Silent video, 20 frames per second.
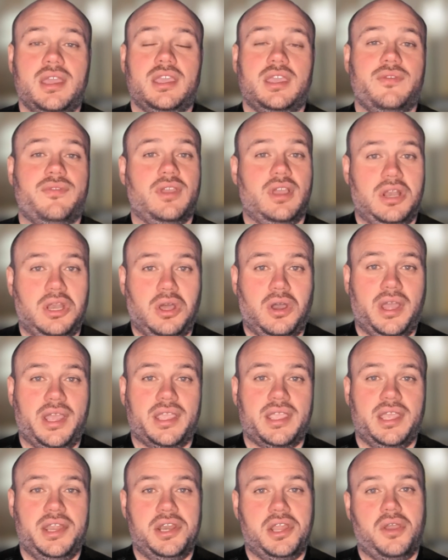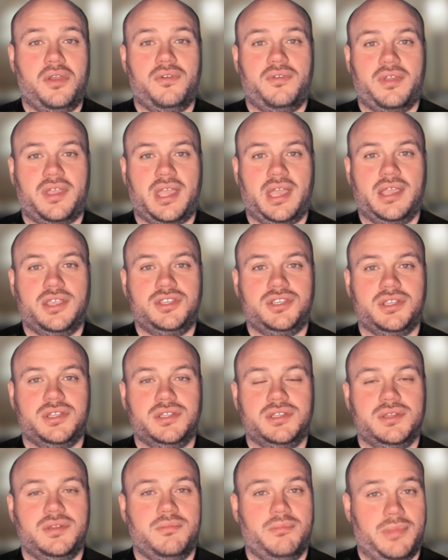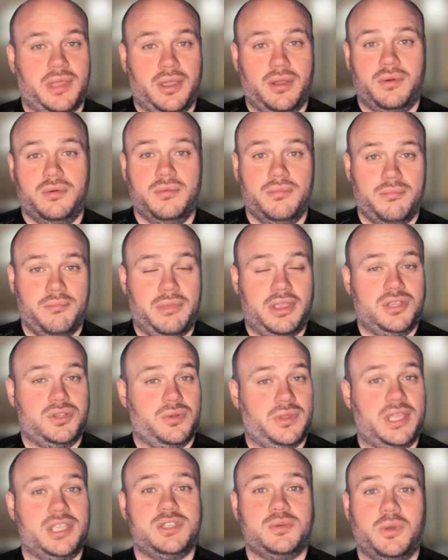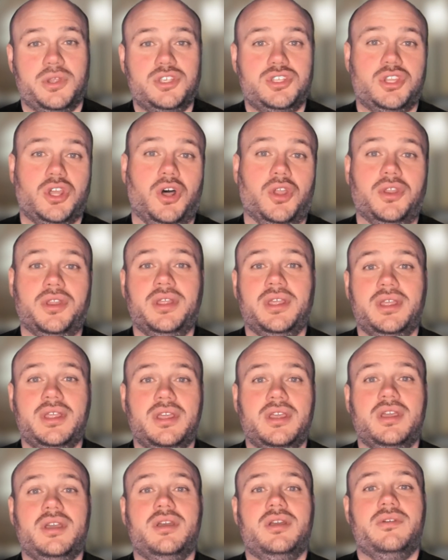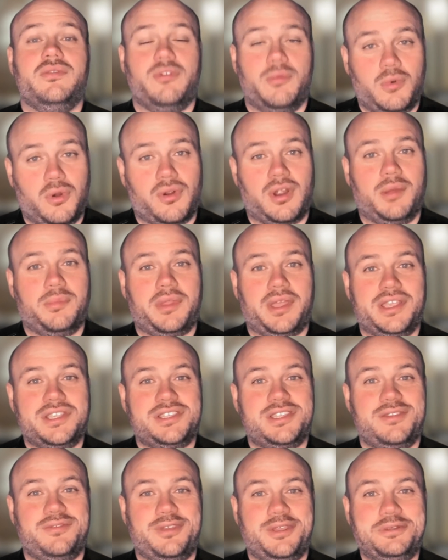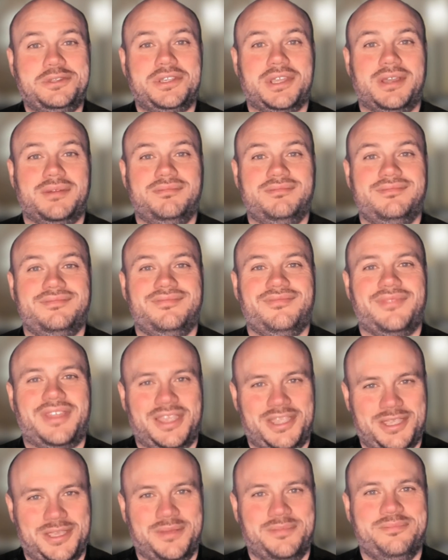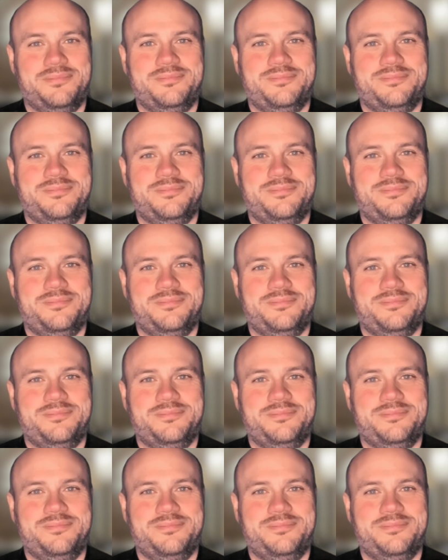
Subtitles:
give it a like and notification bell. Make sure that's switched on for more updates in the future. Thank you.